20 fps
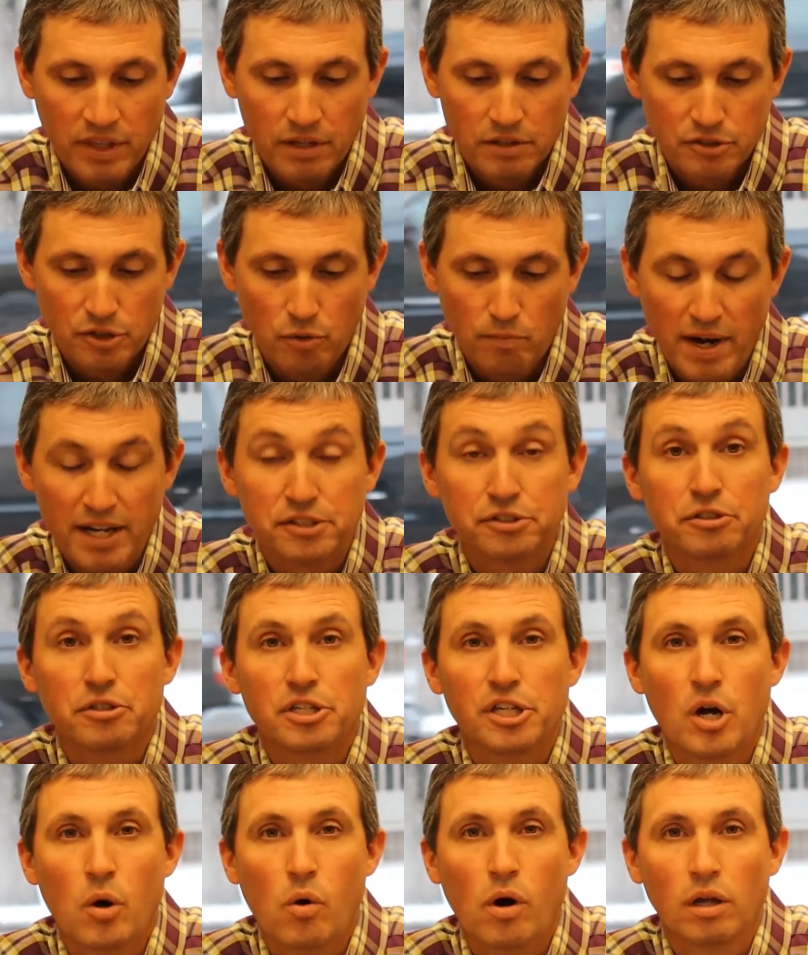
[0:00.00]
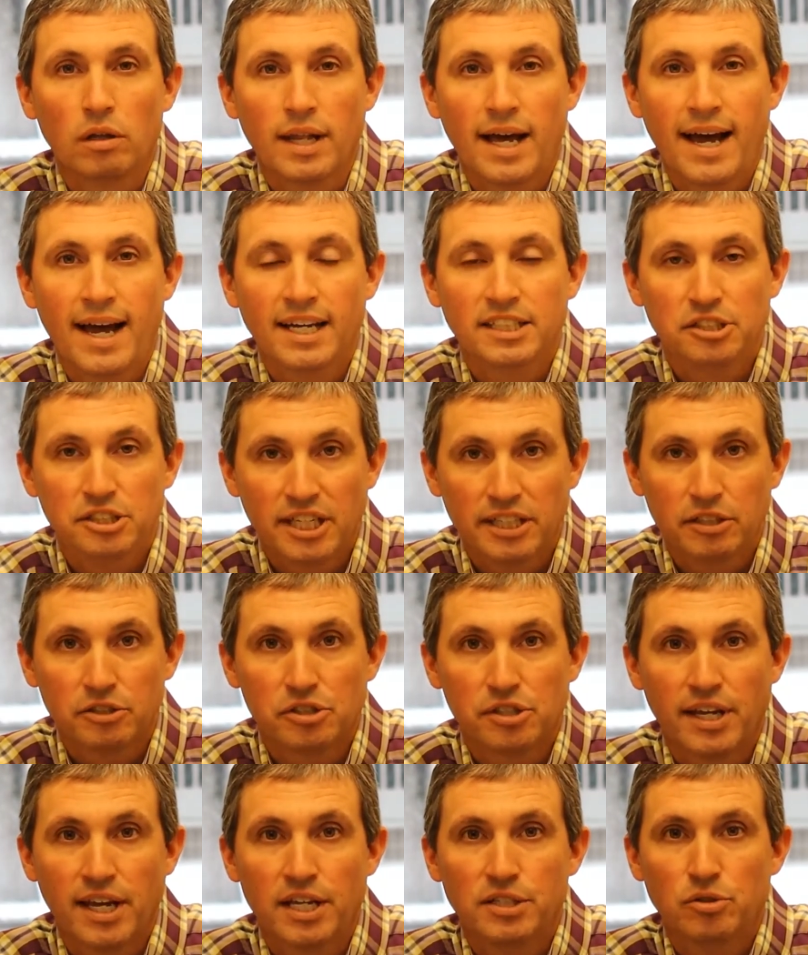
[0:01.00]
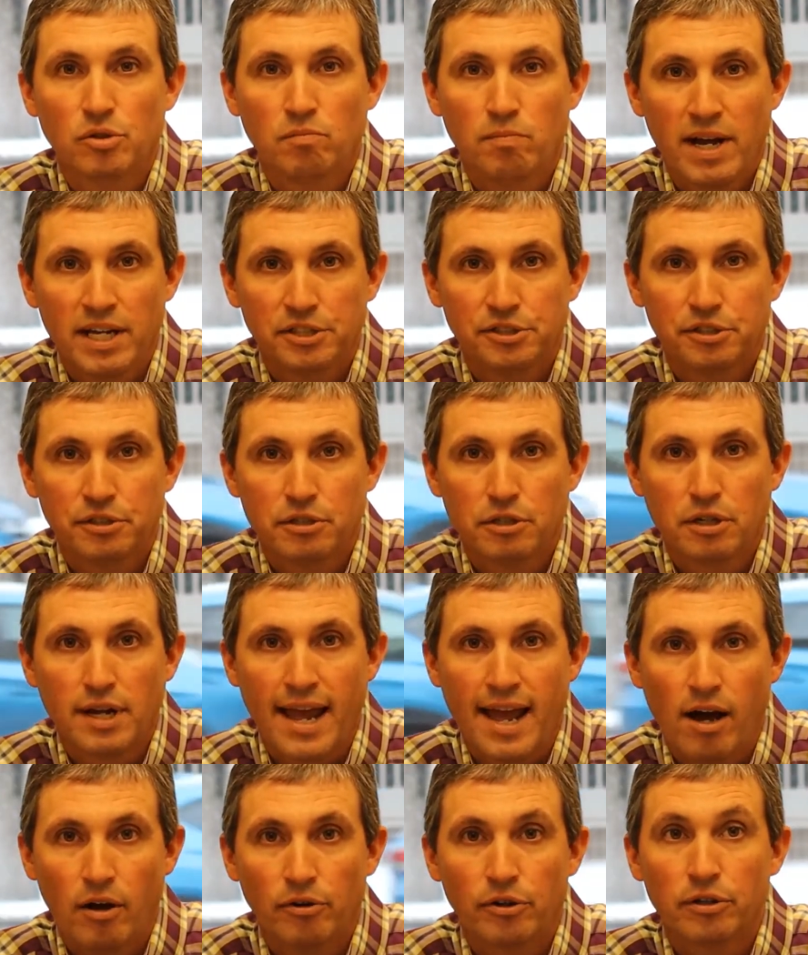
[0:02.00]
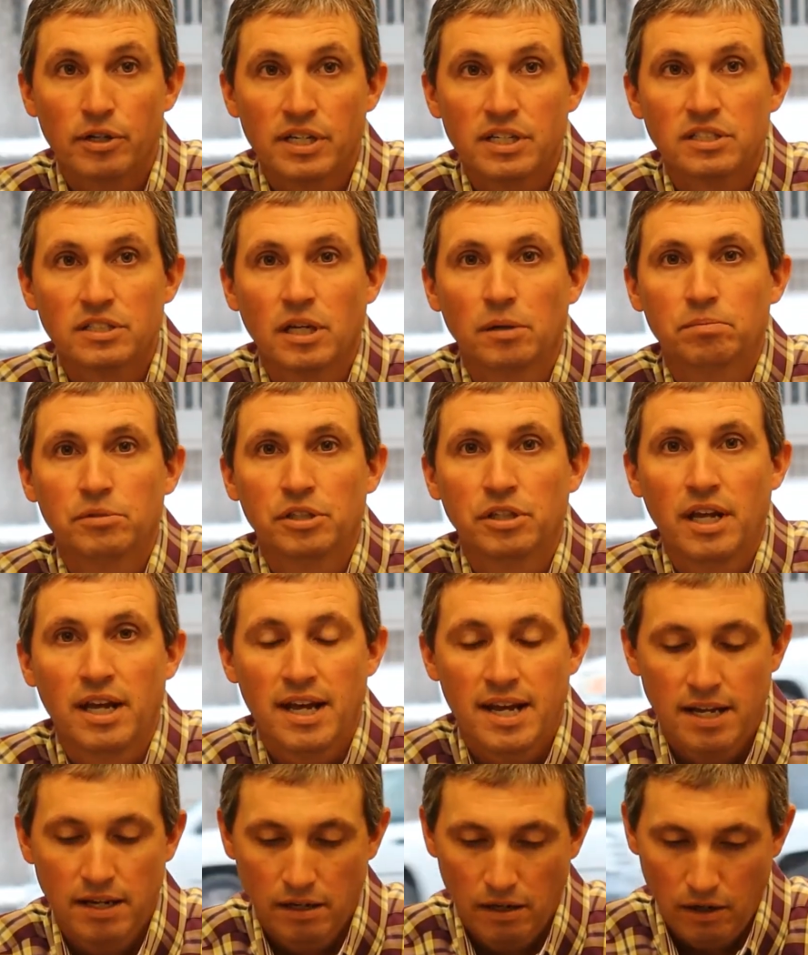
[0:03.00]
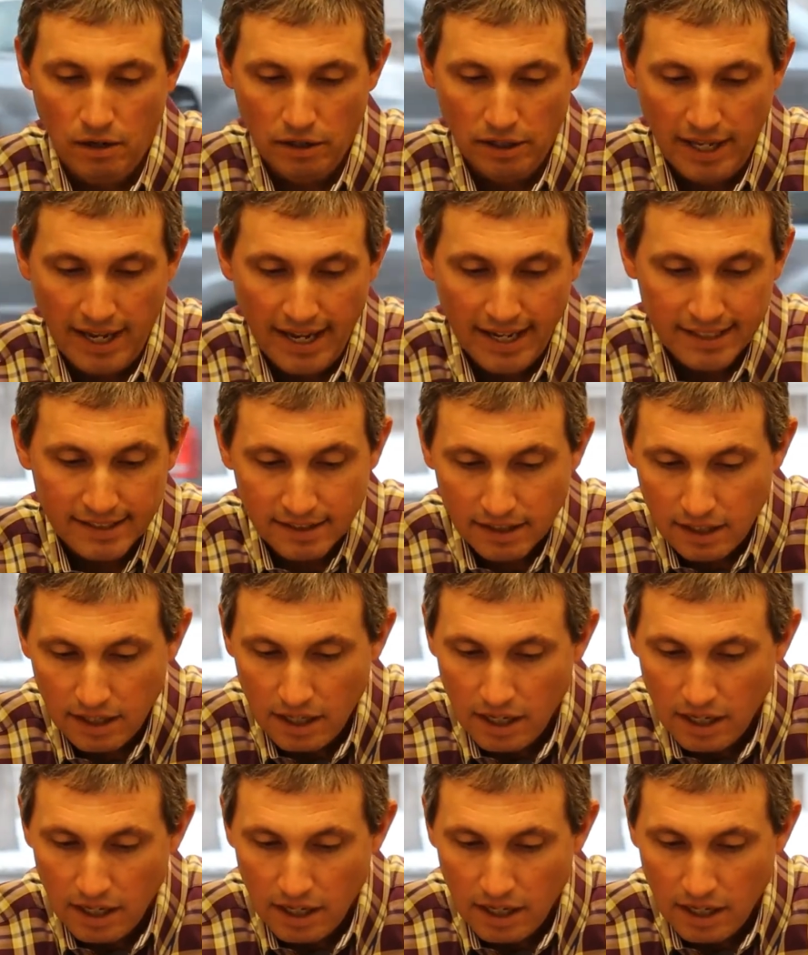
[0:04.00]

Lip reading: So make sure you go online, check your schedule, and make sure your calendar is up to date on that.